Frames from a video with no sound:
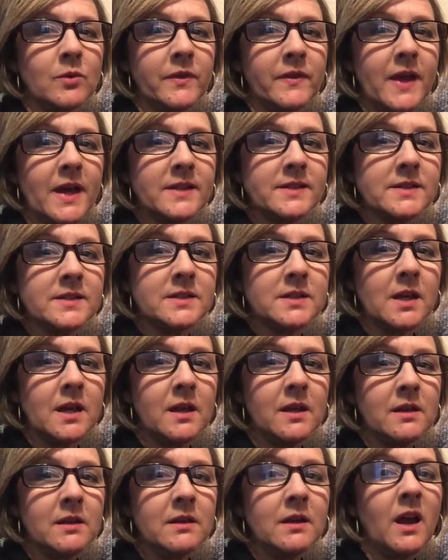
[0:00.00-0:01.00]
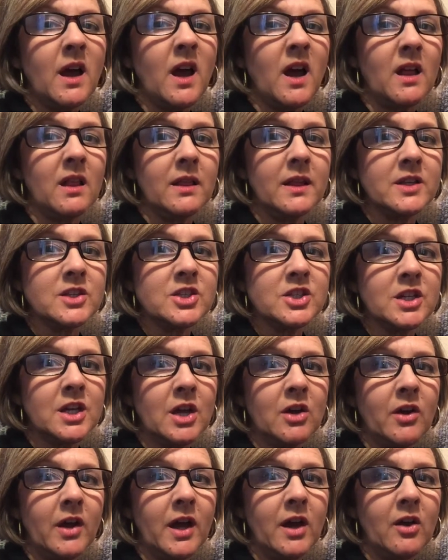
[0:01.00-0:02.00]
when that's done, I'll let you
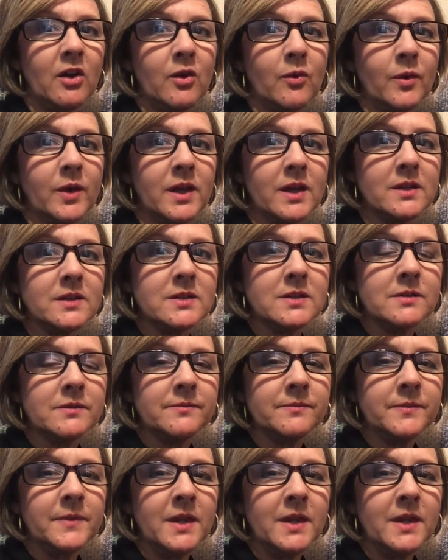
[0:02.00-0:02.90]
know how it went.